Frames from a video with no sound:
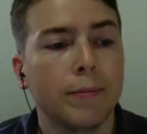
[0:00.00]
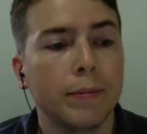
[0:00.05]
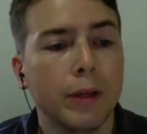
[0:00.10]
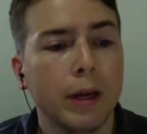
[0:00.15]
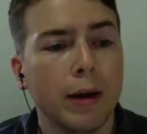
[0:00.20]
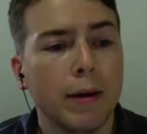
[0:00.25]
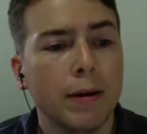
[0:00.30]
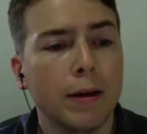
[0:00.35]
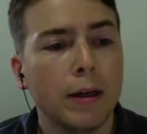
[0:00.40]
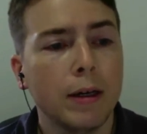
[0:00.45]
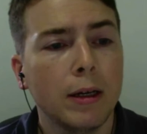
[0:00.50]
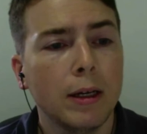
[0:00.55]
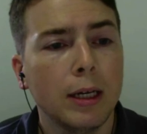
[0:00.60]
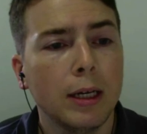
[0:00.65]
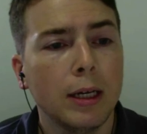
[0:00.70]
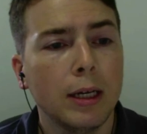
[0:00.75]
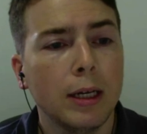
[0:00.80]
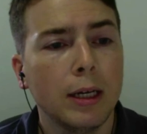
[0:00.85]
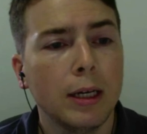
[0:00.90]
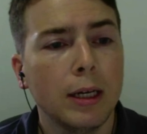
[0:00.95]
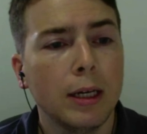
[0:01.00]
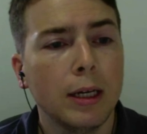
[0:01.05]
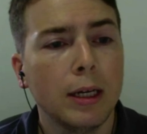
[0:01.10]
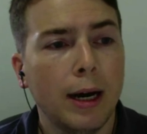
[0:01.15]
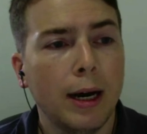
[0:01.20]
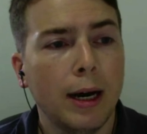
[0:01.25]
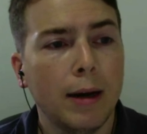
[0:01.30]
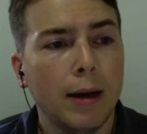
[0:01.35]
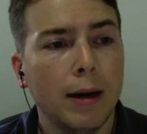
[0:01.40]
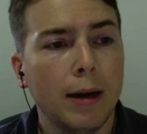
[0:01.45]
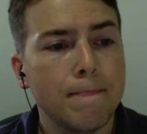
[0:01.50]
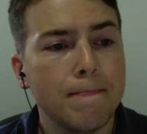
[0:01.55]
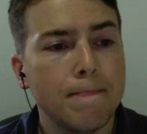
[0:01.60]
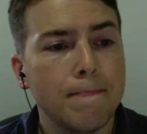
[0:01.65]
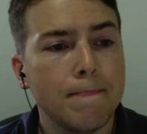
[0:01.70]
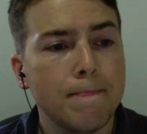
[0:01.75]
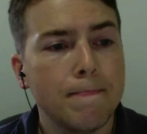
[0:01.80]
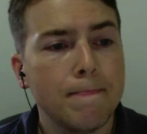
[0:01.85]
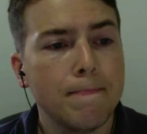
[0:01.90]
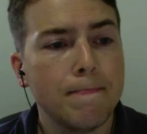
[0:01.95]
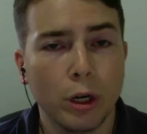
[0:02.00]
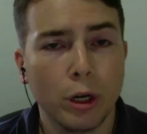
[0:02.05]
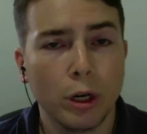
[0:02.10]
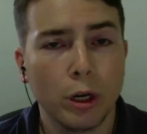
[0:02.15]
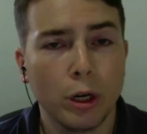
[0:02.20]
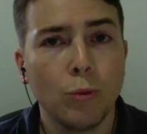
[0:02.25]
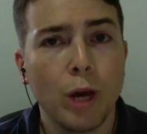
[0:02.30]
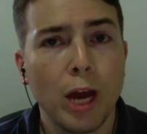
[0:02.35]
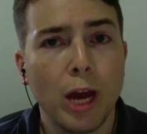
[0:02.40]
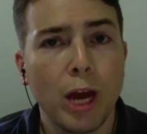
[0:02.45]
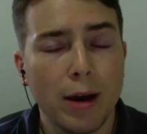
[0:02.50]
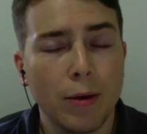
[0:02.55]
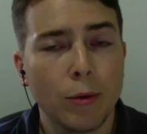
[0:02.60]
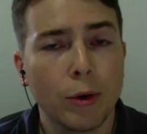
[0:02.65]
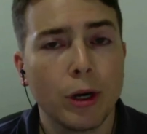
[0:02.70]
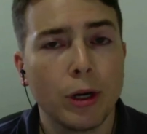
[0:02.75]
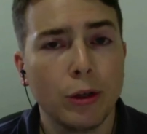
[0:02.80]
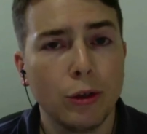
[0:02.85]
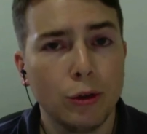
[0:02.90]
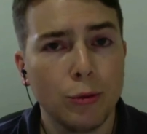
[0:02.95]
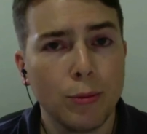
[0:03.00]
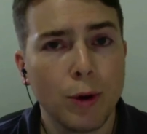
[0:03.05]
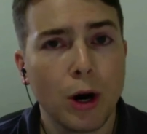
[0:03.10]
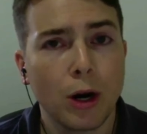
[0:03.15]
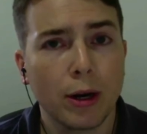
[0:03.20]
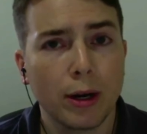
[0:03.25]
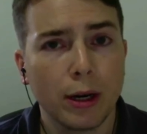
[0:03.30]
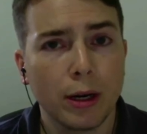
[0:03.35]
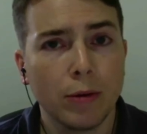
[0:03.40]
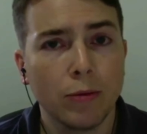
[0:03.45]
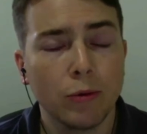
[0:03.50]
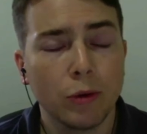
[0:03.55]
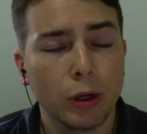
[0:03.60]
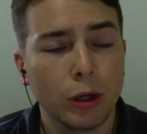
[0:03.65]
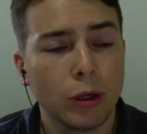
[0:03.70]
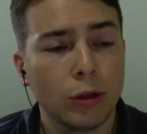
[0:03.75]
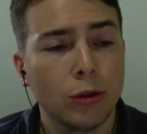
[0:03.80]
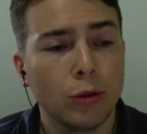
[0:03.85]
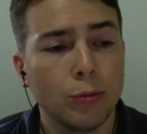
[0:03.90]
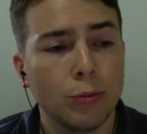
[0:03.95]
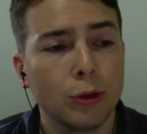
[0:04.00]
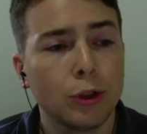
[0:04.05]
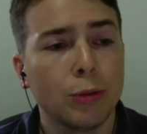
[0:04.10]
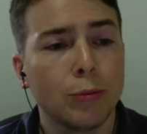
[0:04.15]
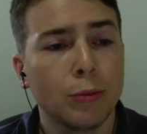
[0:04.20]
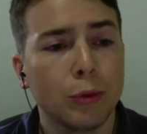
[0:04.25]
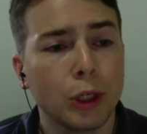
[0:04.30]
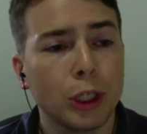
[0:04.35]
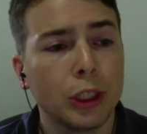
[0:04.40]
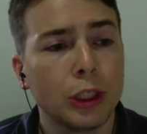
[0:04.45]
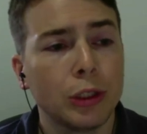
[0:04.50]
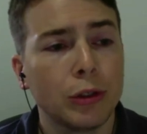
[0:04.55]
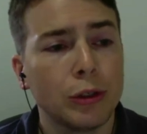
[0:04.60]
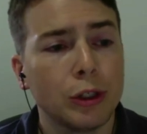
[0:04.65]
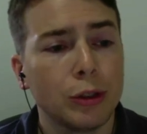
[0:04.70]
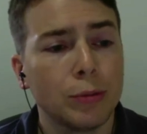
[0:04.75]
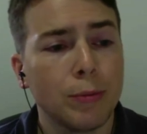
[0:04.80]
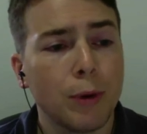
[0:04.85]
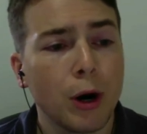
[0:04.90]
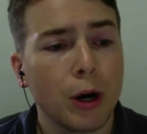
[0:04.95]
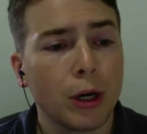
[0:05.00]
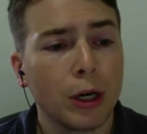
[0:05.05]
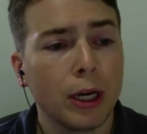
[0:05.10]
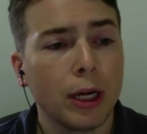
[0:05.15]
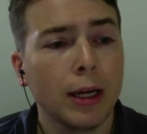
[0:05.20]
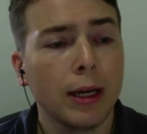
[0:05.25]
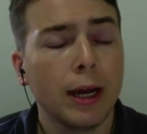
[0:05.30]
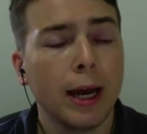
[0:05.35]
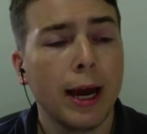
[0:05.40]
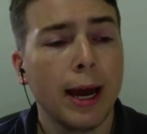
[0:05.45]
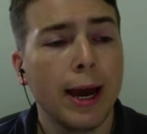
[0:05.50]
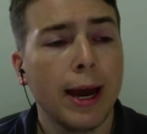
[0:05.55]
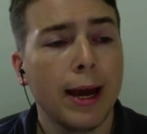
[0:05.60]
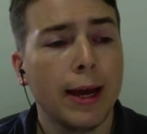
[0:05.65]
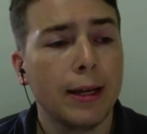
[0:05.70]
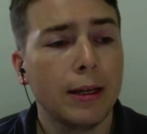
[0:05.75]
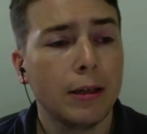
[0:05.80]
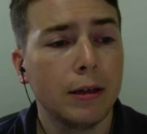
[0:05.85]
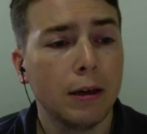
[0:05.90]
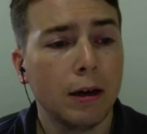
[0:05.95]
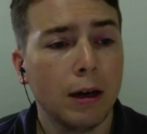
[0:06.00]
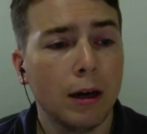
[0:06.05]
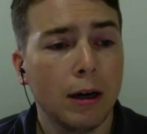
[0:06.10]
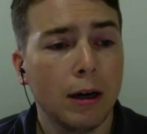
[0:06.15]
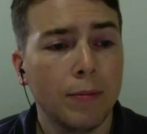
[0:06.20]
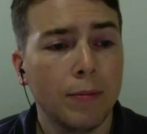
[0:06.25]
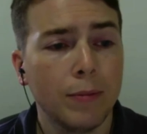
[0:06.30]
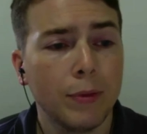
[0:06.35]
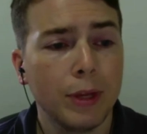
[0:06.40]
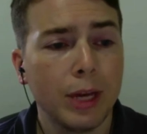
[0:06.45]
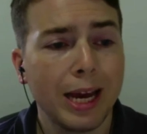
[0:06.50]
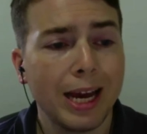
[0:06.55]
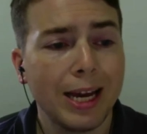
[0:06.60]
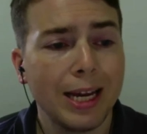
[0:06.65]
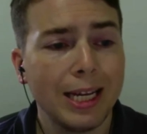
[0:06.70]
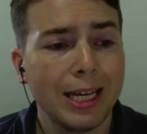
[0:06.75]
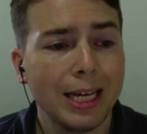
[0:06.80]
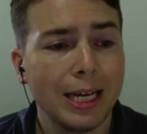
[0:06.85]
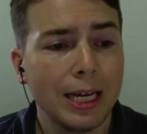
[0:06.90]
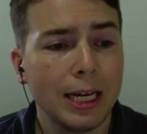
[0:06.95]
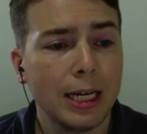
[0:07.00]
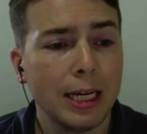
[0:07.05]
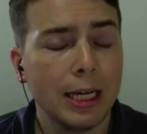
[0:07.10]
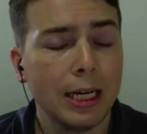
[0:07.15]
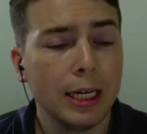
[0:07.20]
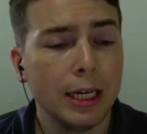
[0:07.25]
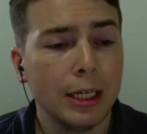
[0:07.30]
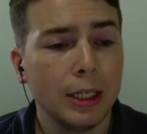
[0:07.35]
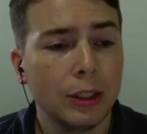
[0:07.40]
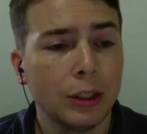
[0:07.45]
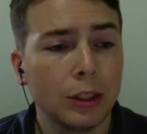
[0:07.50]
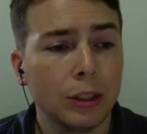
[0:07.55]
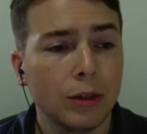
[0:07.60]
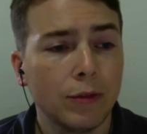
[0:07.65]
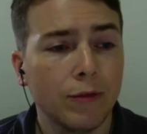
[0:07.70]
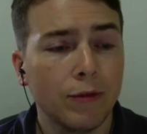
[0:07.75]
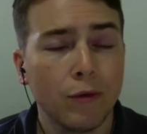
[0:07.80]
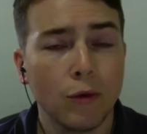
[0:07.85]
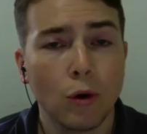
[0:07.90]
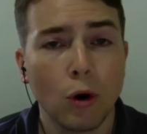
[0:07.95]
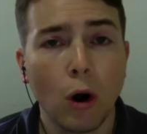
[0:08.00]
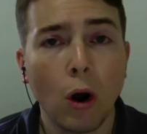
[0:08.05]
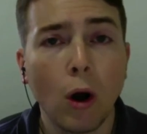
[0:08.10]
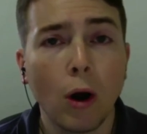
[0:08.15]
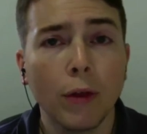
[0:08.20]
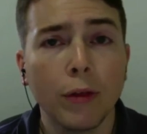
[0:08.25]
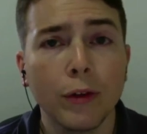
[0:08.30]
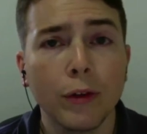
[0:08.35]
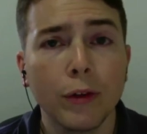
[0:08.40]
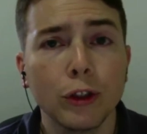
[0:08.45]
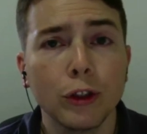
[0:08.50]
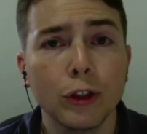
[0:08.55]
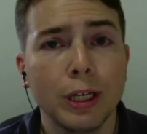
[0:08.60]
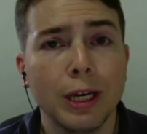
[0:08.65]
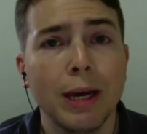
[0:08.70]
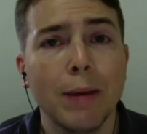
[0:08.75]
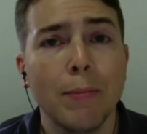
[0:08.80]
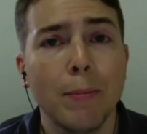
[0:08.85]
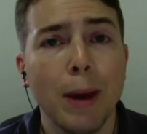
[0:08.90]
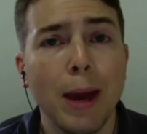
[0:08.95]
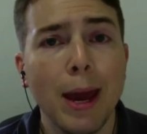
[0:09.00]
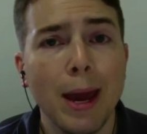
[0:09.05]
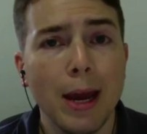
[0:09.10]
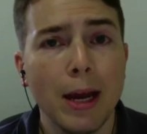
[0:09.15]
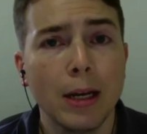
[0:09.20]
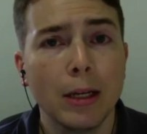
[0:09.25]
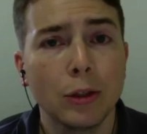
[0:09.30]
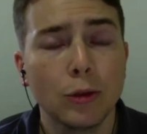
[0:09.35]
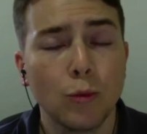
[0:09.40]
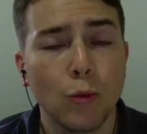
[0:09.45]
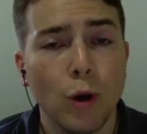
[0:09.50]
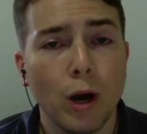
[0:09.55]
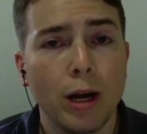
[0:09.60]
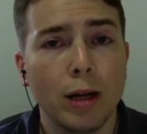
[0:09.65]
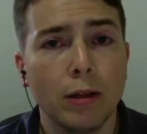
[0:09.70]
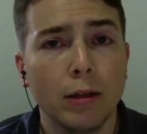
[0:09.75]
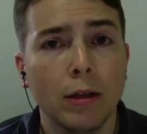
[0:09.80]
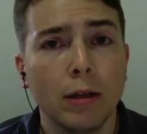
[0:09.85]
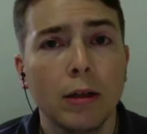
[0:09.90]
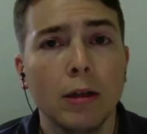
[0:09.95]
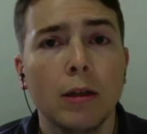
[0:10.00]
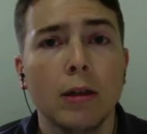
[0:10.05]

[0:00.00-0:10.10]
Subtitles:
Yeah. We're going to do marketing. We're going to do some pretty serious marketing. And the idea is for authors to get paid as well.